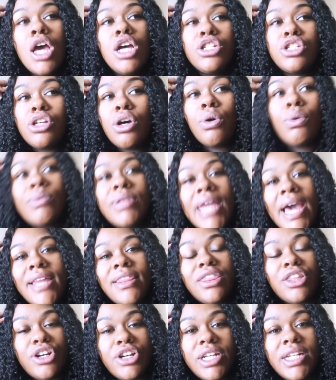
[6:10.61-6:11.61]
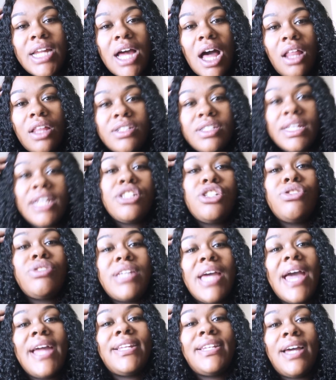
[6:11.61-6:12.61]
So that $30 that you
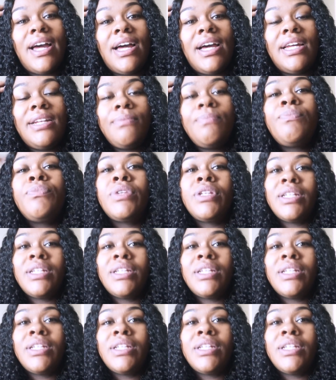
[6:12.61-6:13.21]
tacked on